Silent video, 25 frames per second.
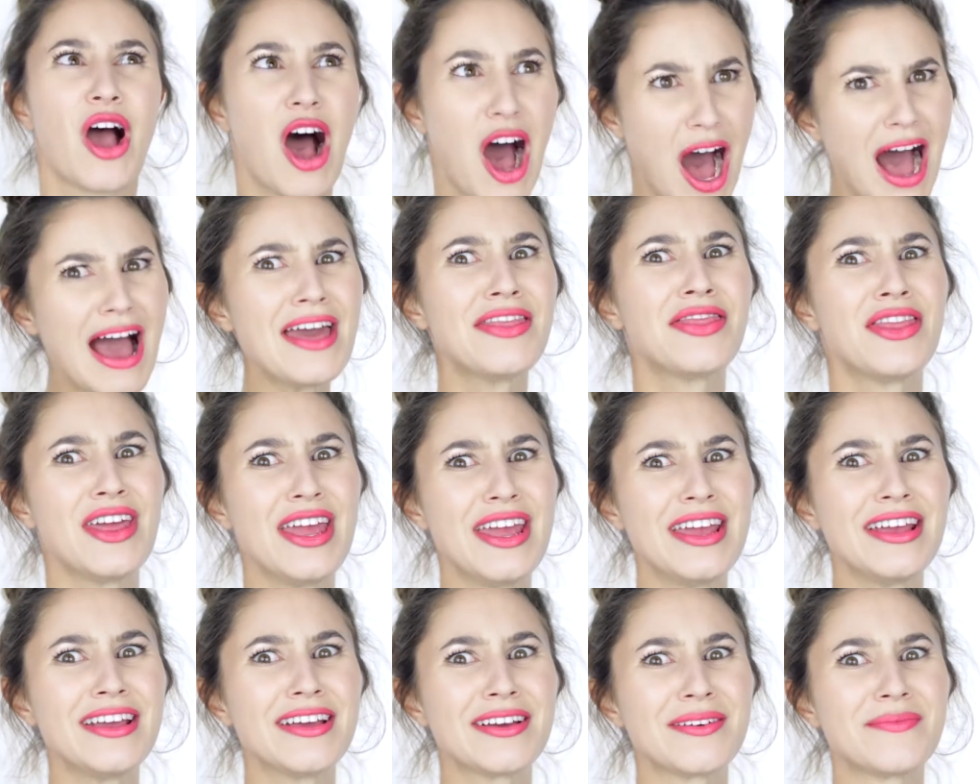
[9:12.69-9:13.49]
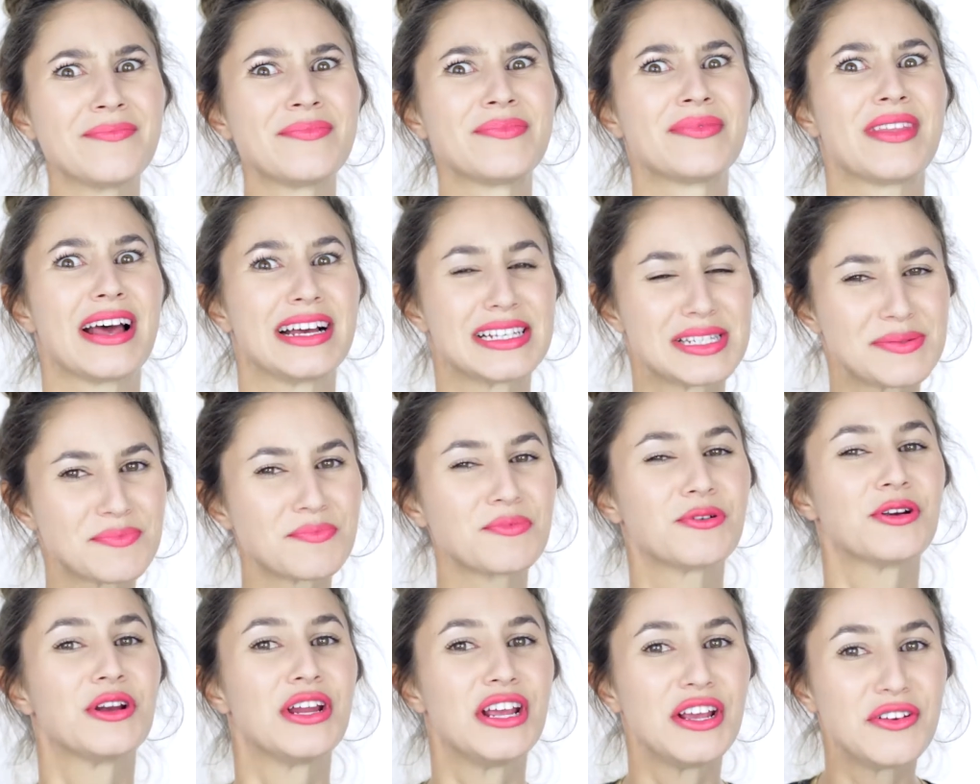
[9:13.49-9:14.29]
I think that's
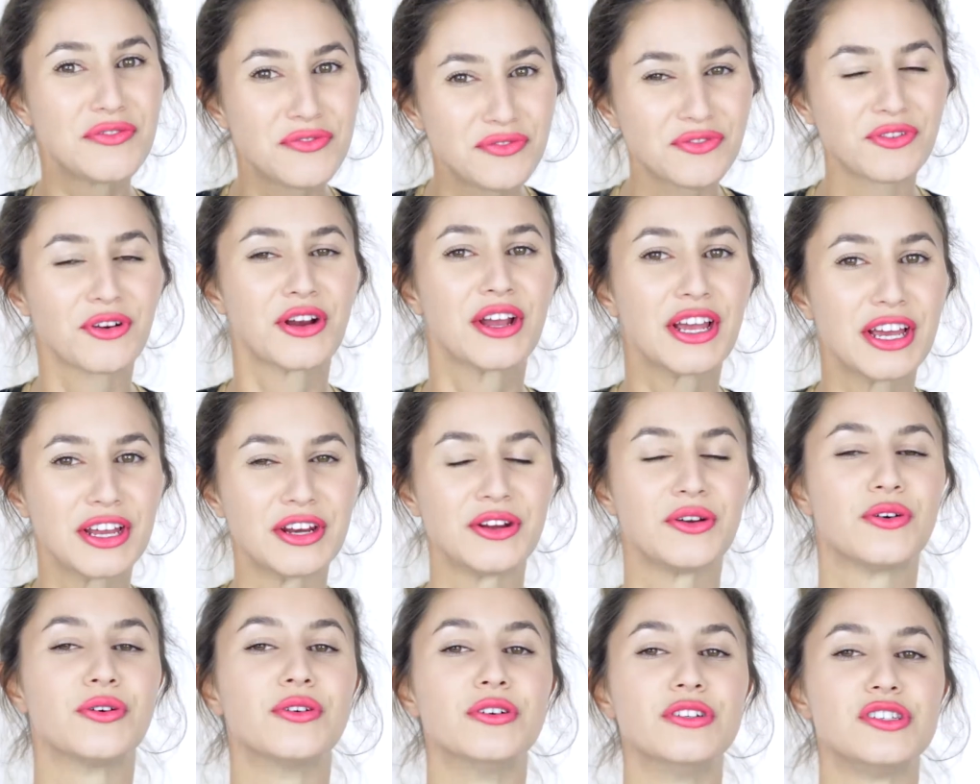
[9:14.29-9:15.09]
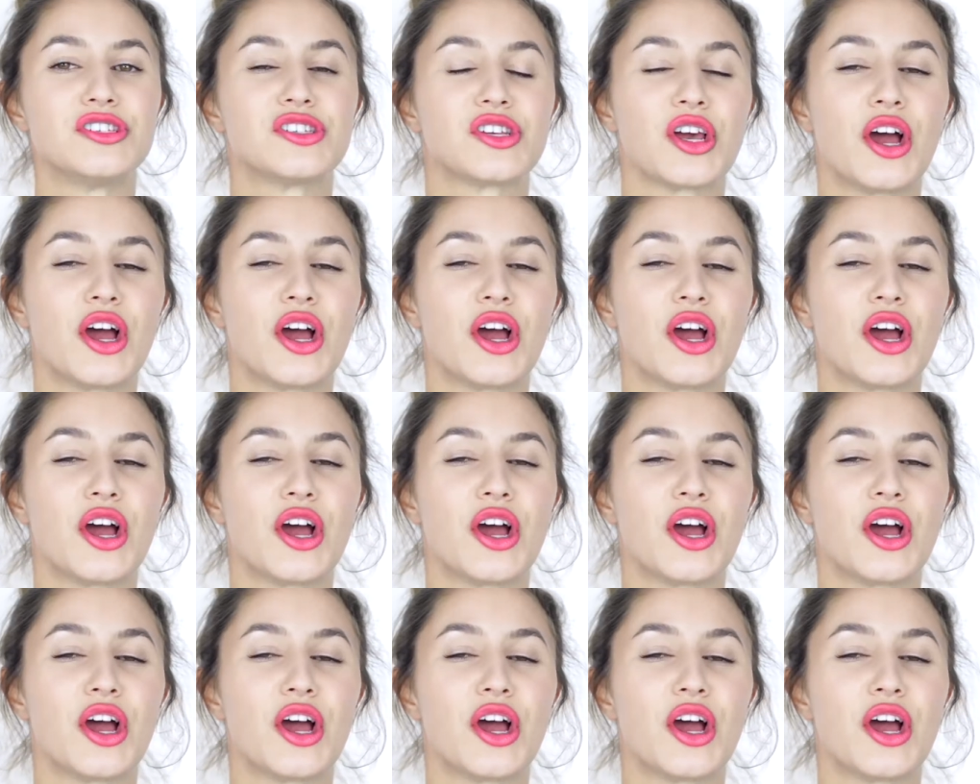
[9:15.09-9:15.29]
pretty friggin' good,